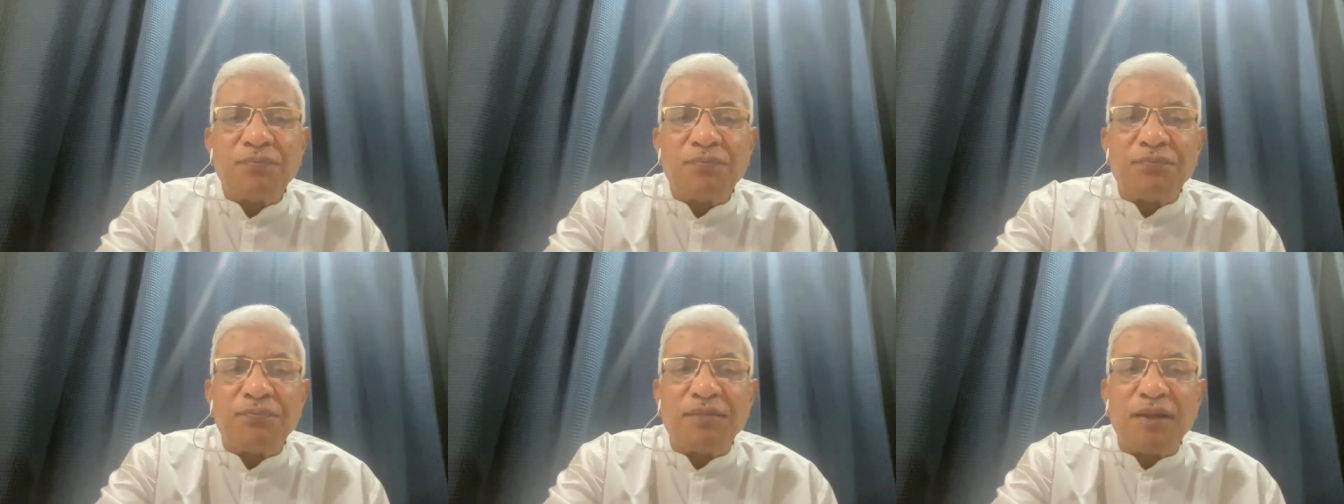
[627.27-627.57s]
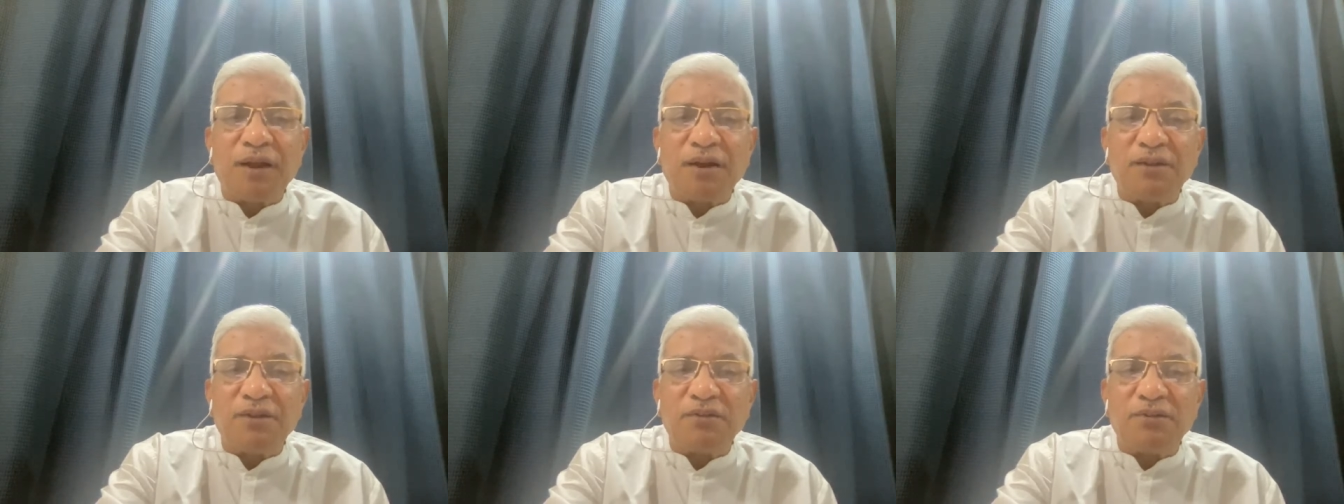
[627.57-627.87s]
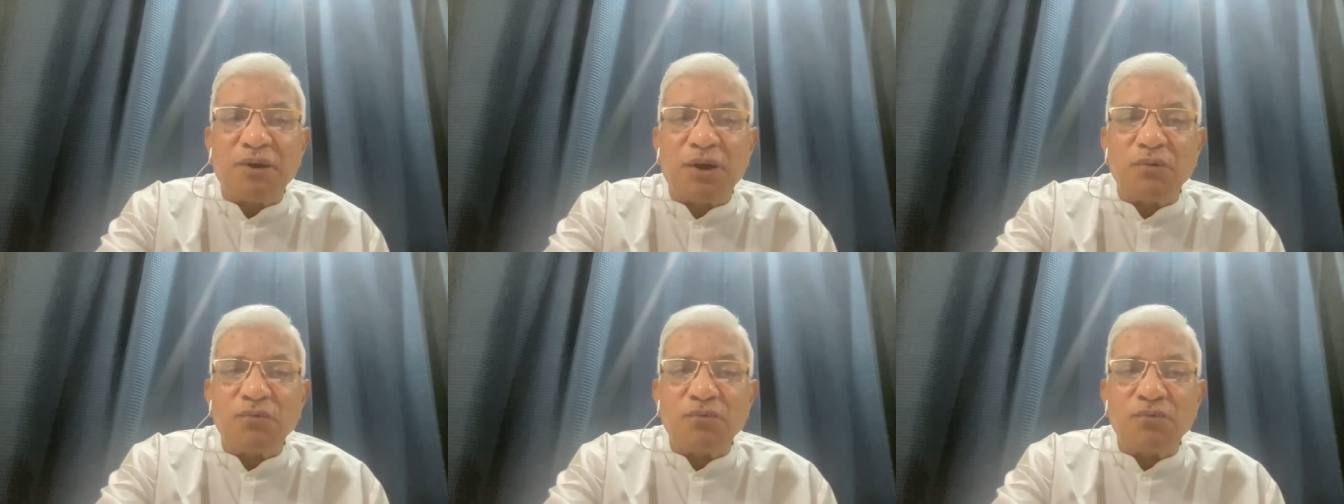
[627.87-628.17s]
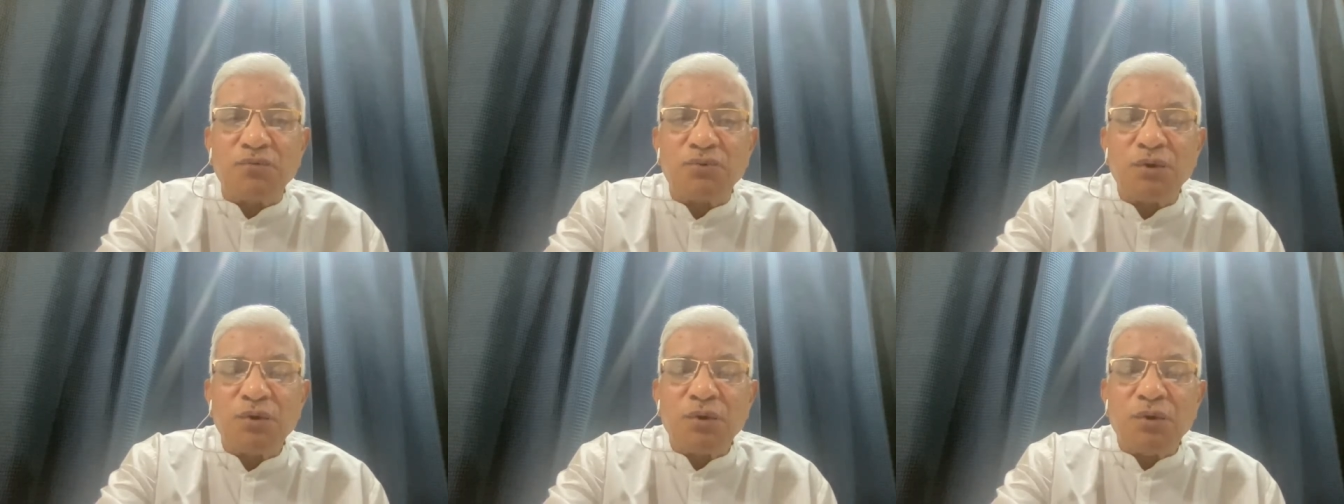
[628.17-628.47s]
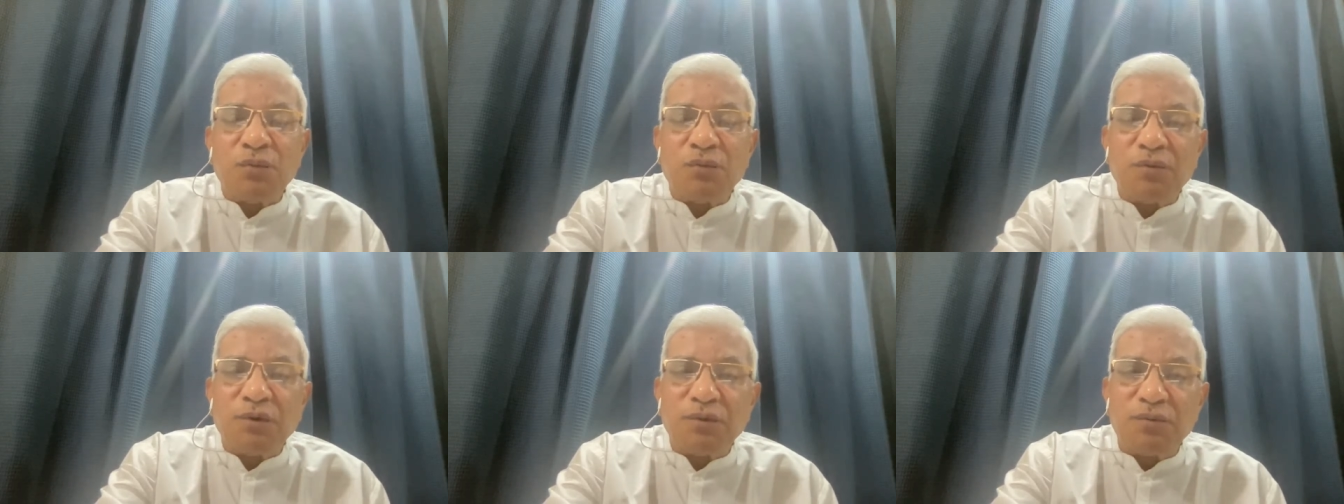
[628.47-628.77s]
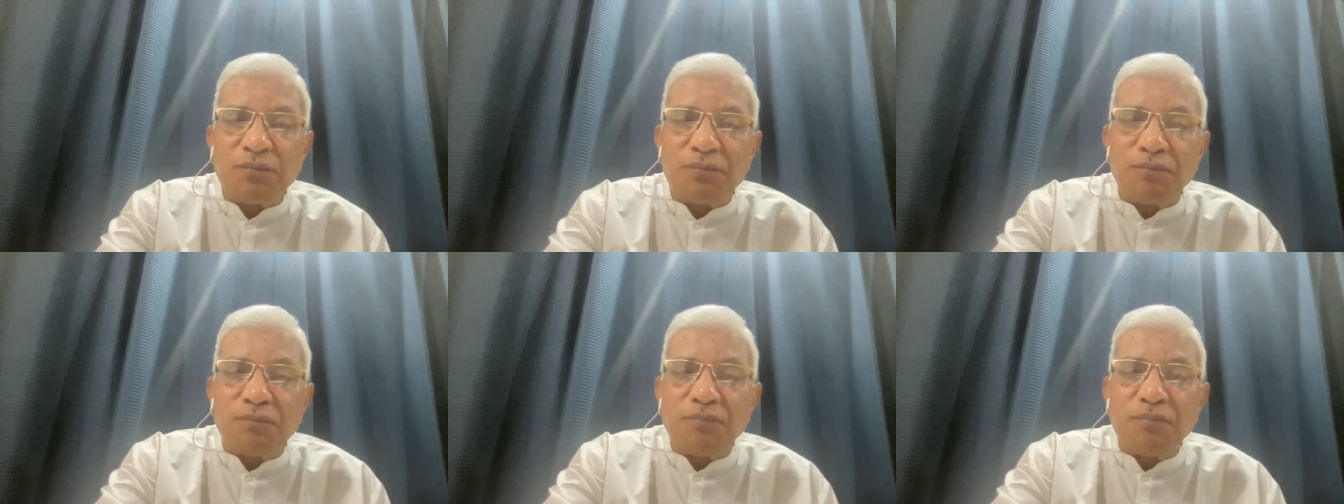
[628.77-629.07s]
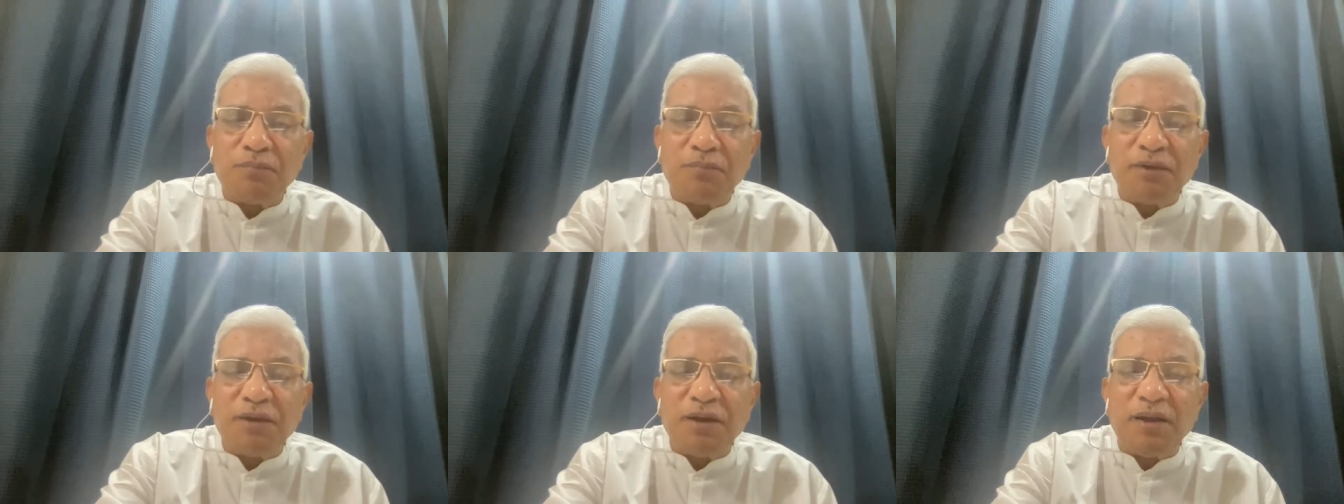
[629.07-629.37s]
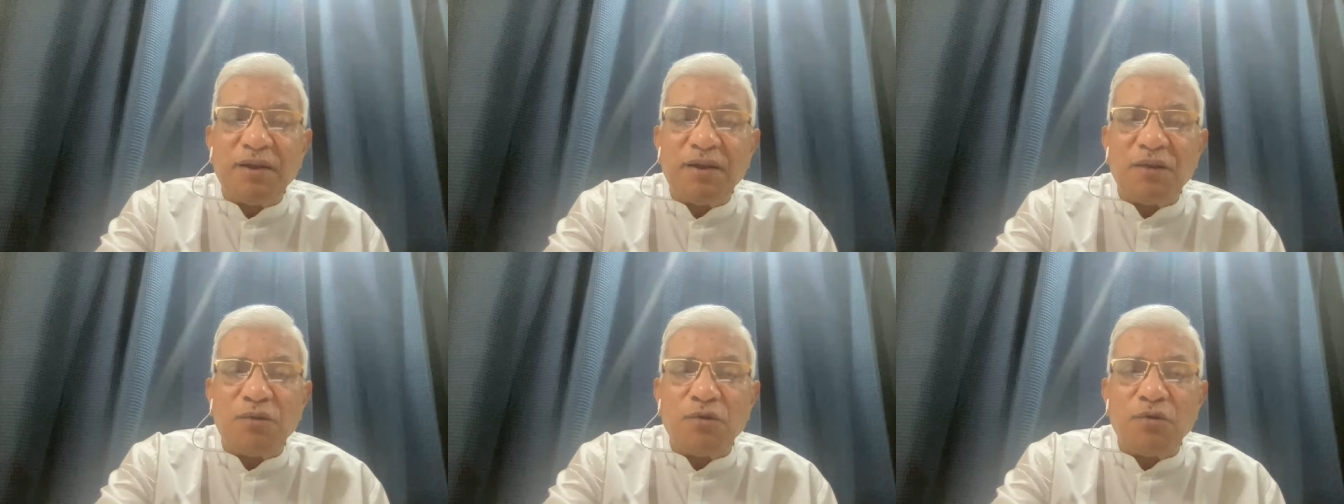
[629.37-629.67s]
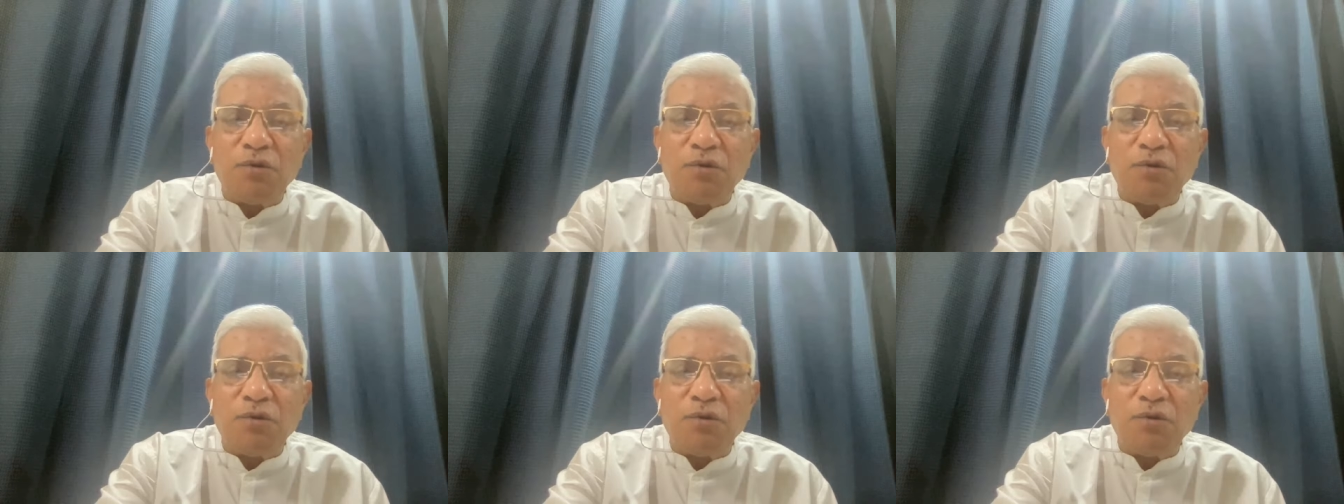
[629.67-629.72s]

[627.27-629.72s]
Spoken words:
that his house was in